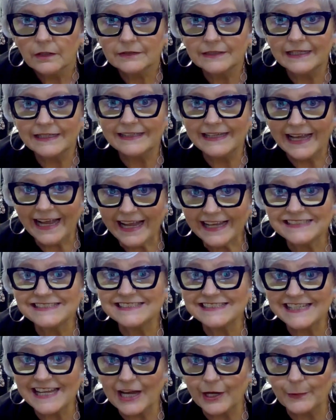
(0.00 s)

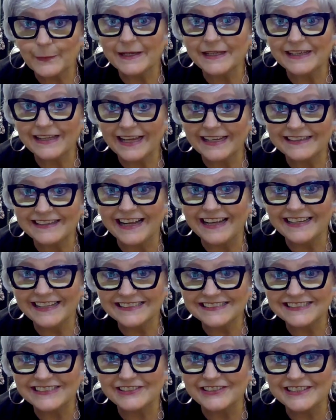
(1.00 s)
Yes, Terry,
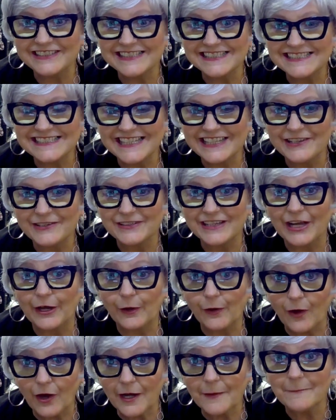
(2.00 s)
it's good to see you.
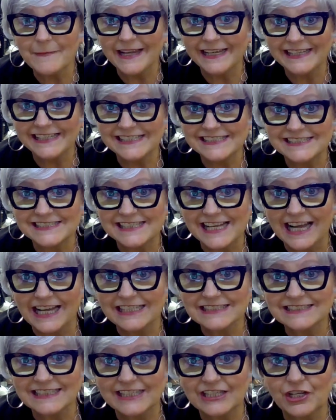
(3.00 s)
There are many
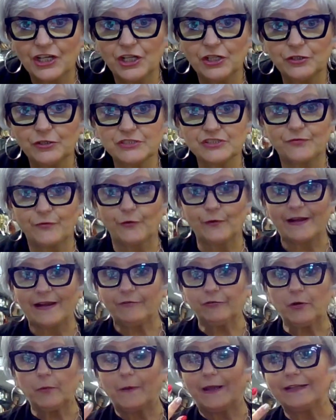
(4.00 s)
styles and colors for
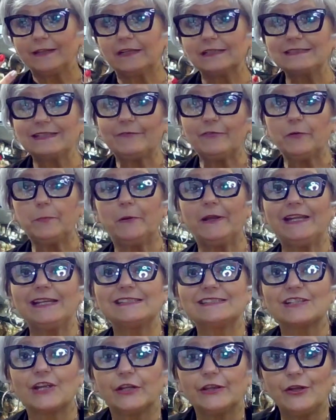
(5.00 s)
everyone because
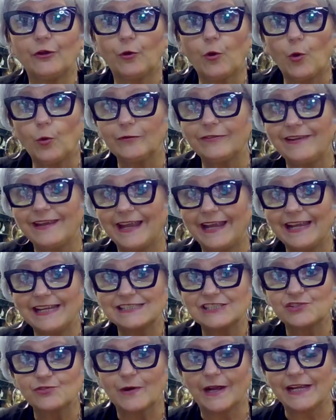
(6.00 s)
everybody's got their own
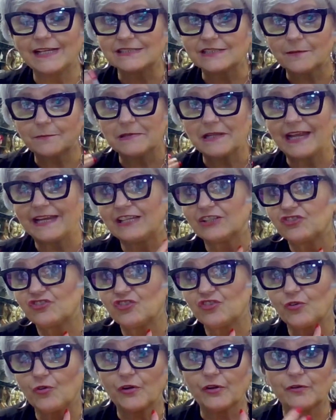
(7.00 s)
taste, right? Some like it
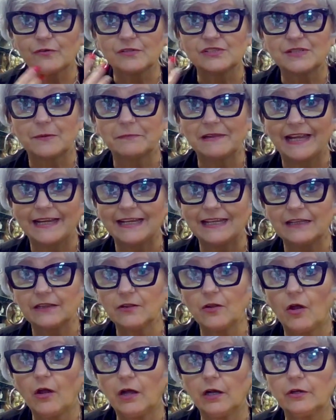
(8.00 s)
shorter, some like it
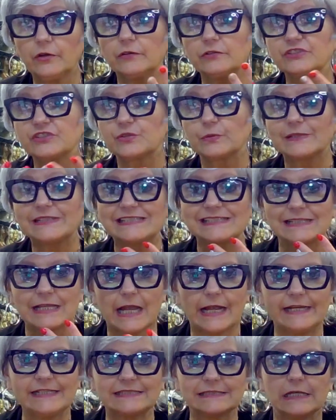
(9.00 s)
longer. So it's
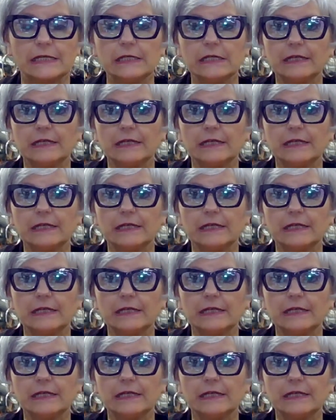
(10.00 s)
nice